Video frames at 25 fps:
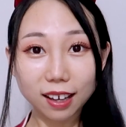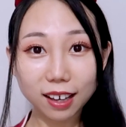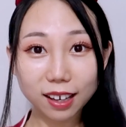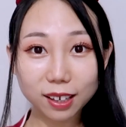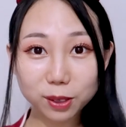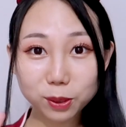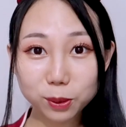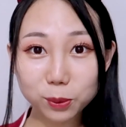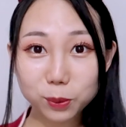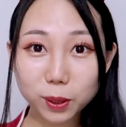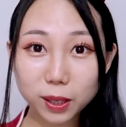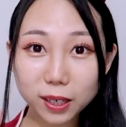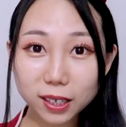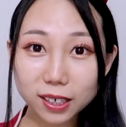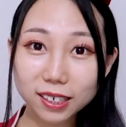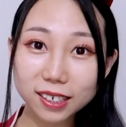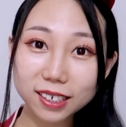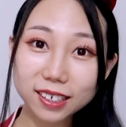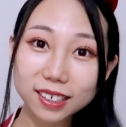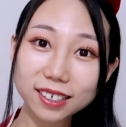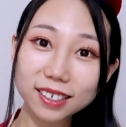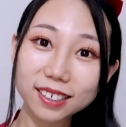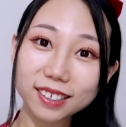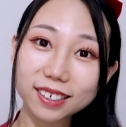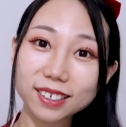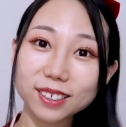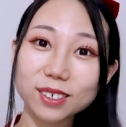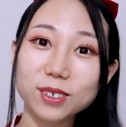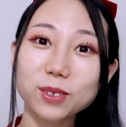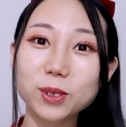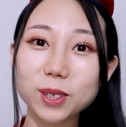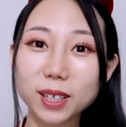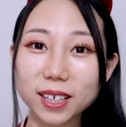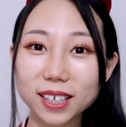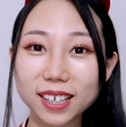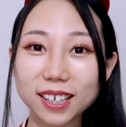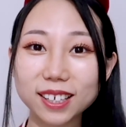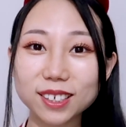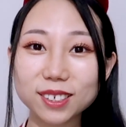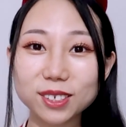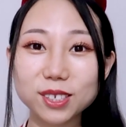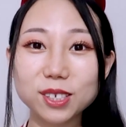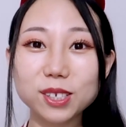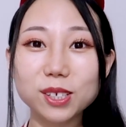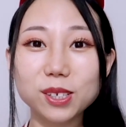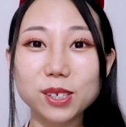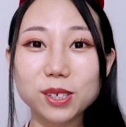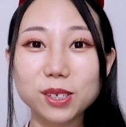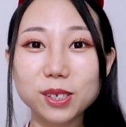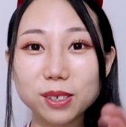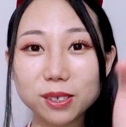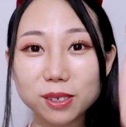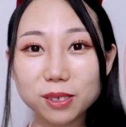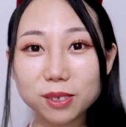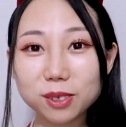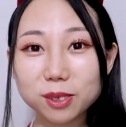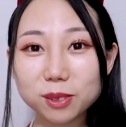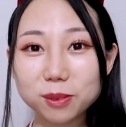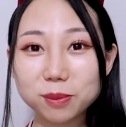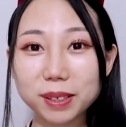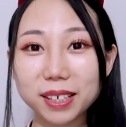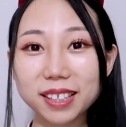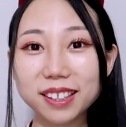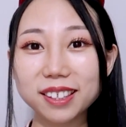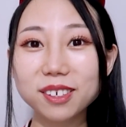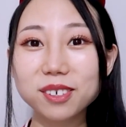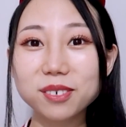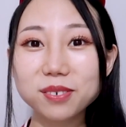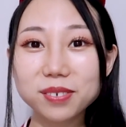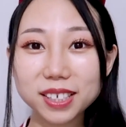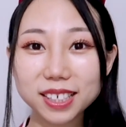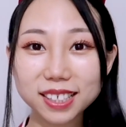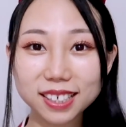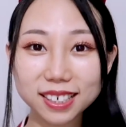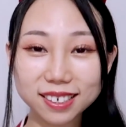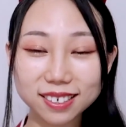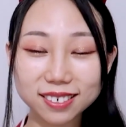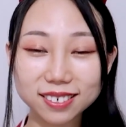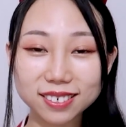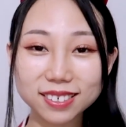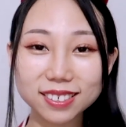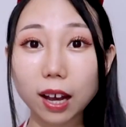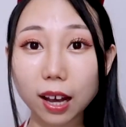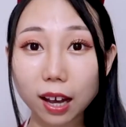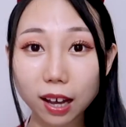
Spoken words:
Hi everyone, welcome to my new video.